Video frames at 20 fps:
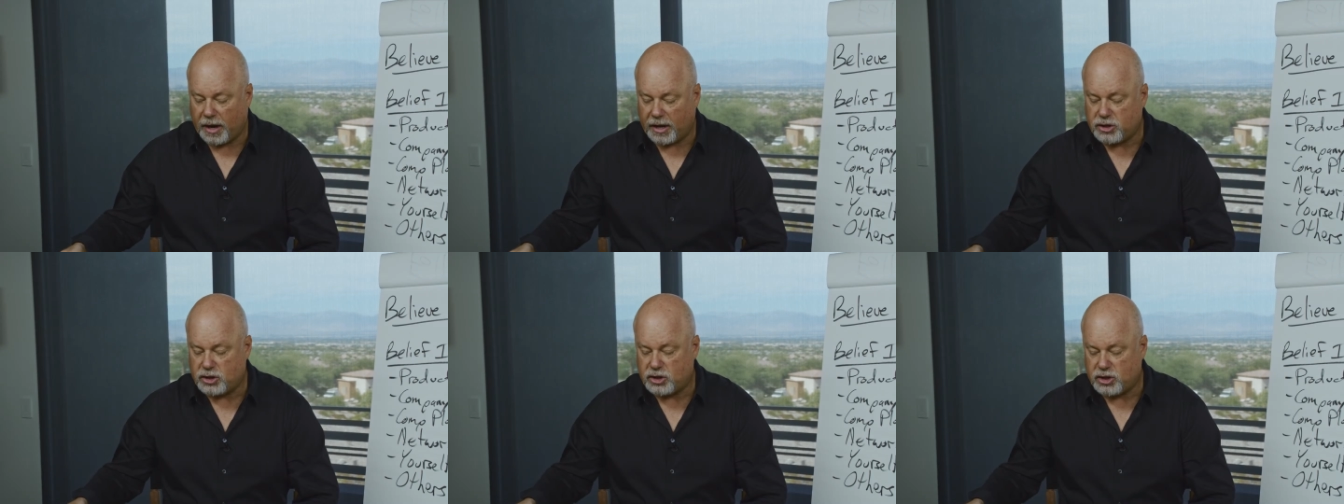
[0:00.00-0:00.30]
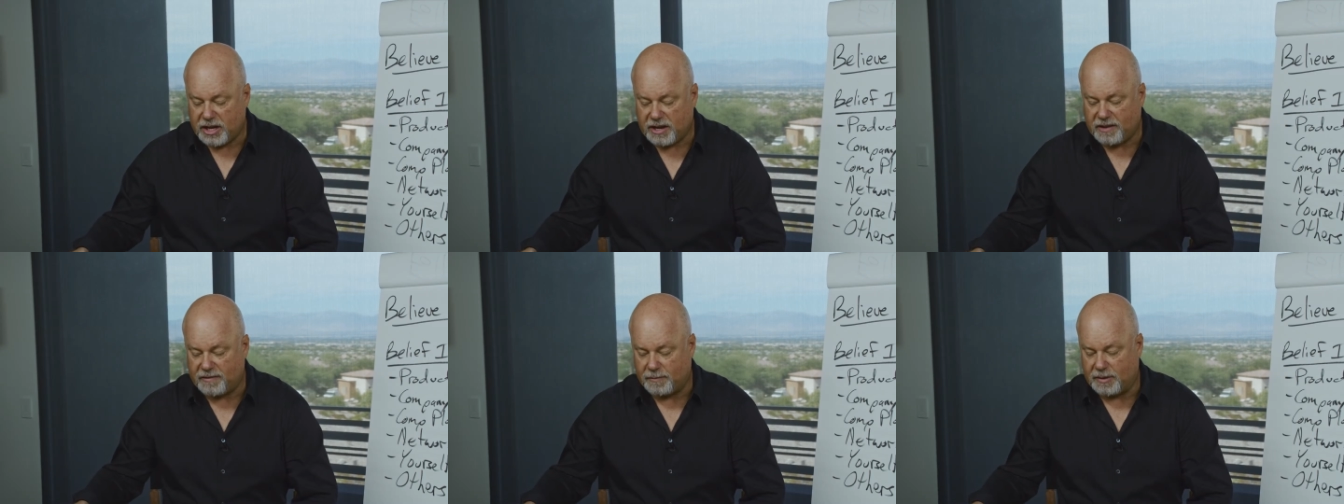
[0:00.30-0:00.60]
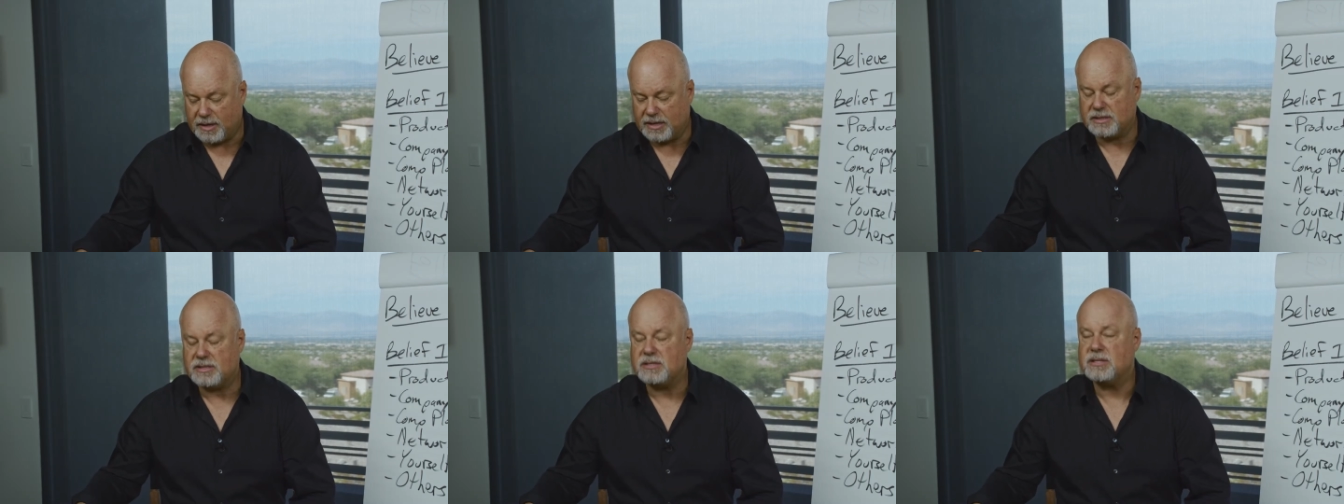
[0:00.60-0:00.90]

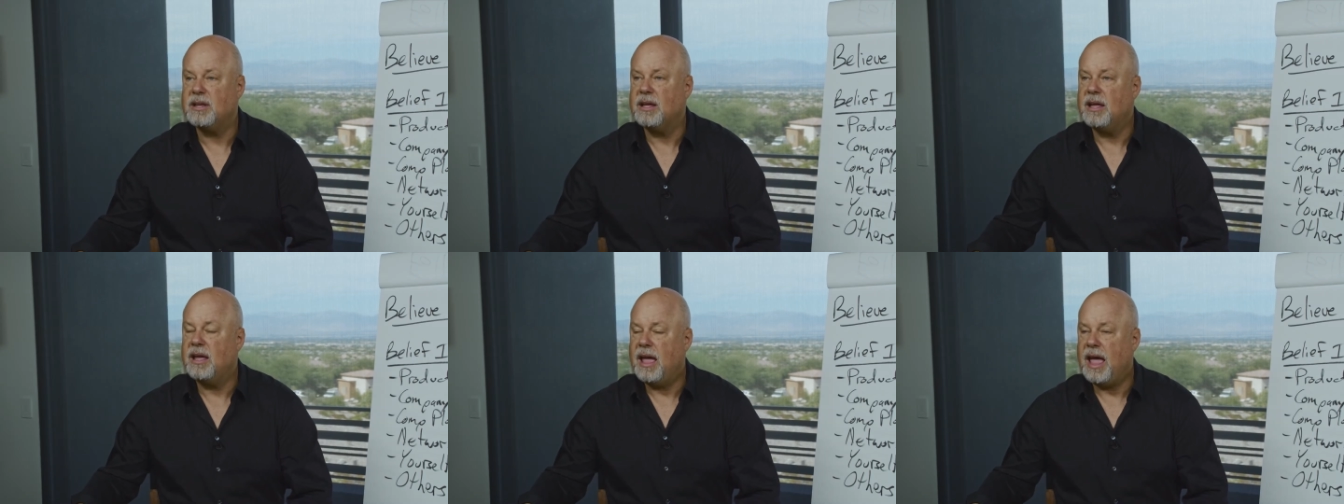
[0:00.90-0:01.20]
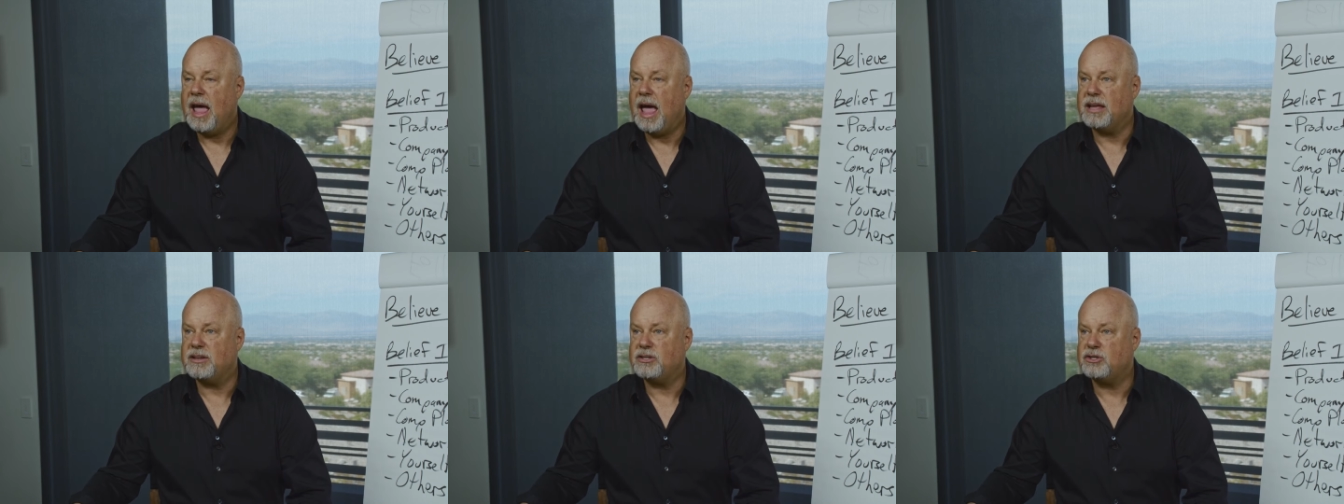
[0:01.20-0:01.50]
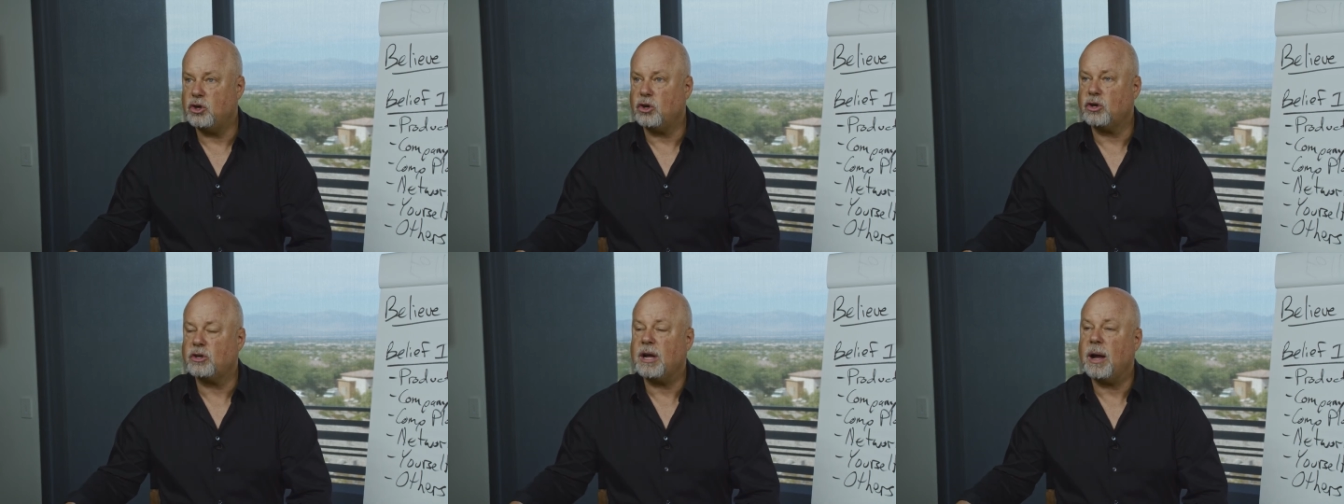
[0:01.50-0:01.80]
achievements has
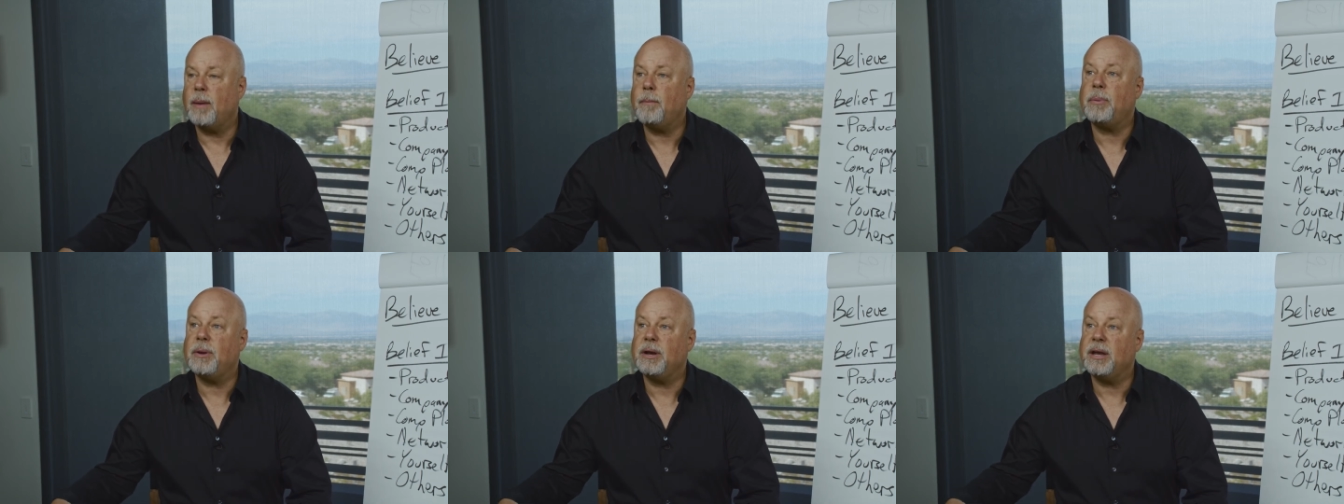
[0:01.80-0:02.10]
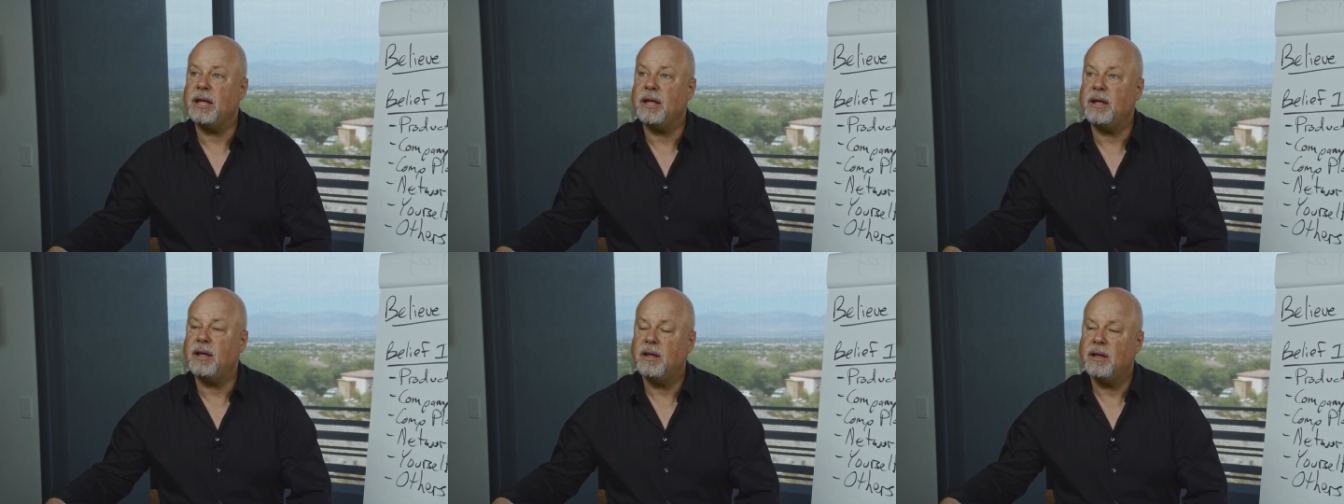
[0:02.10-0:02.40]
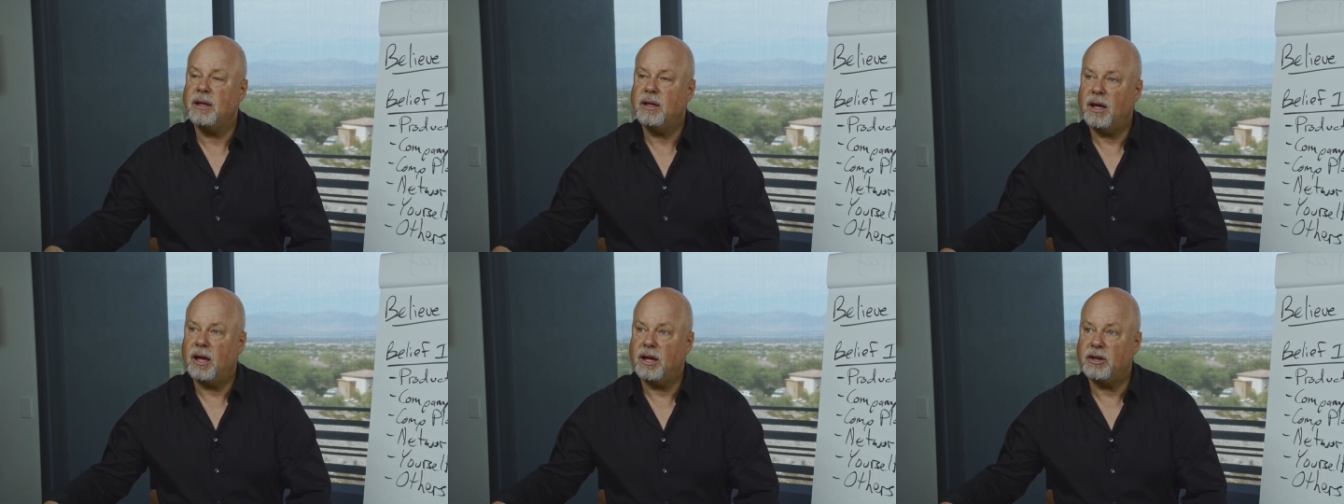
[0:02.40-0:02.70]
your company
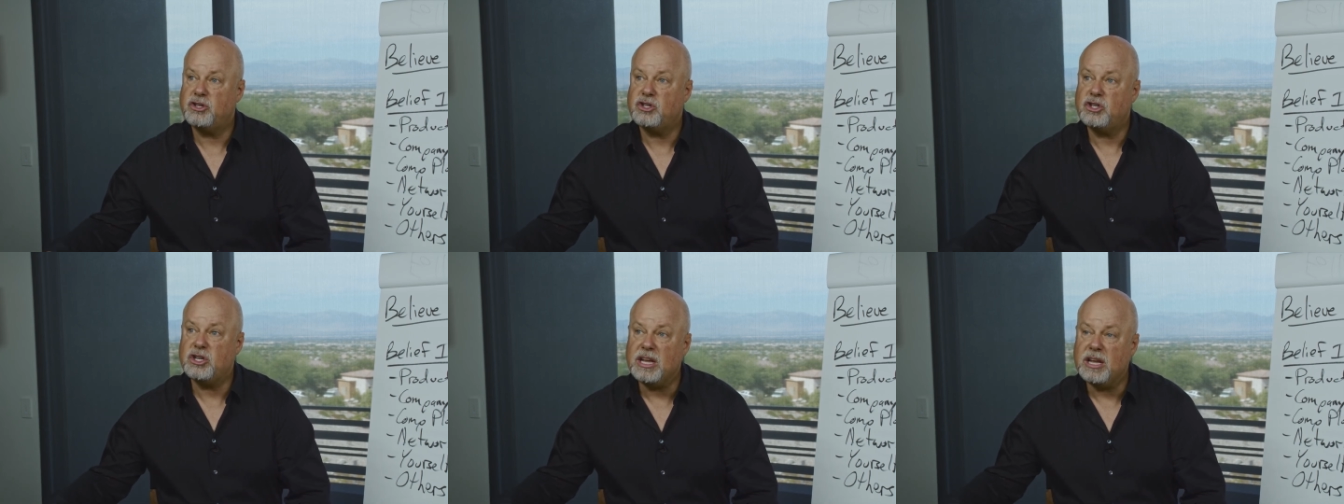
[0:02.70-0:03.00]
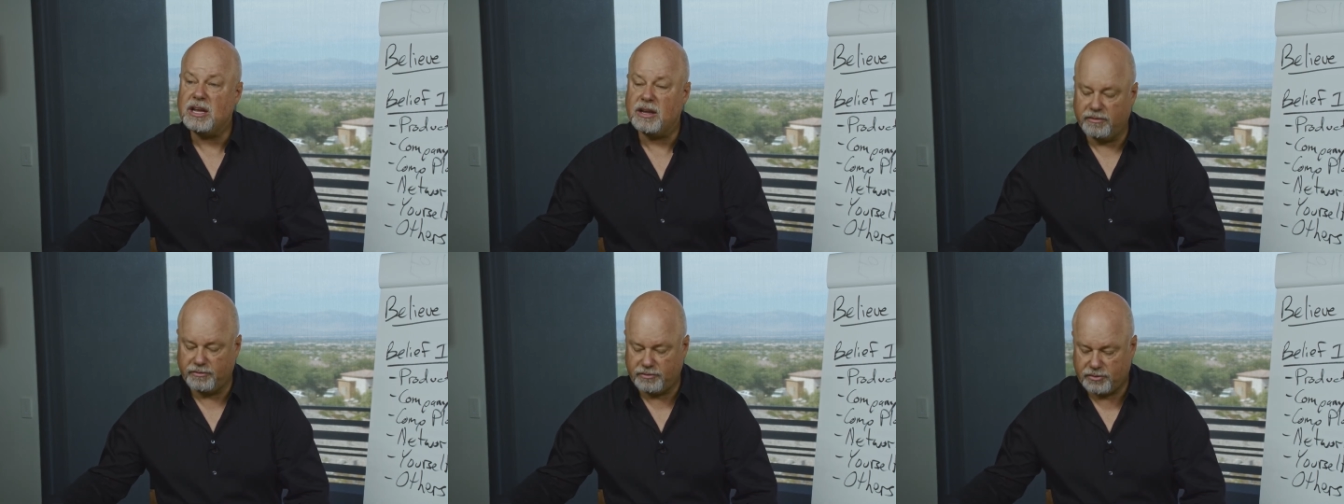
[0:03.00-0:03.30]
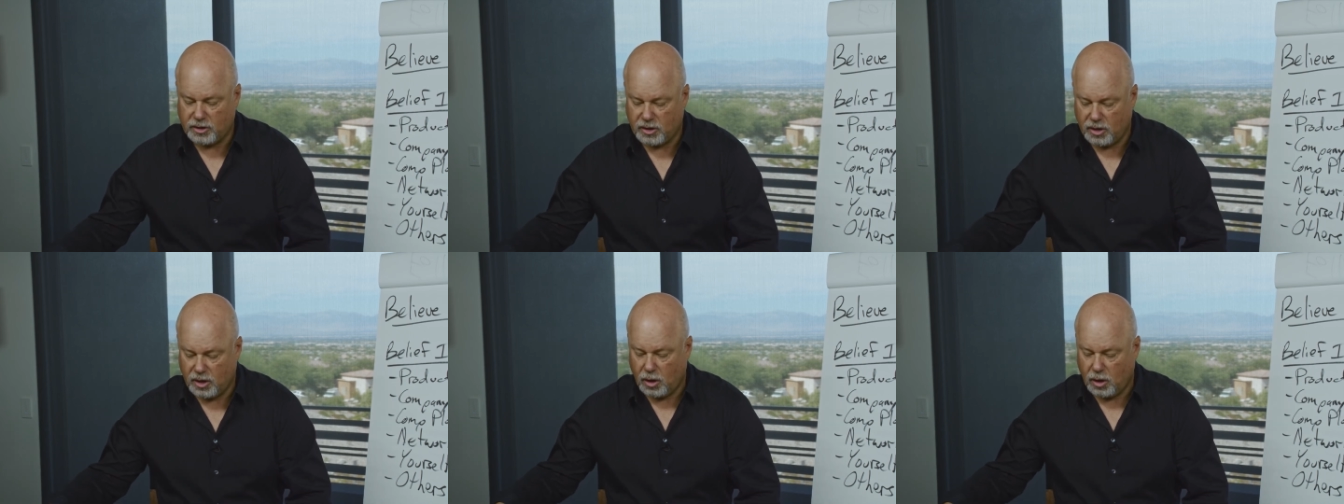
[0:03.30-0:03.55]
achieved?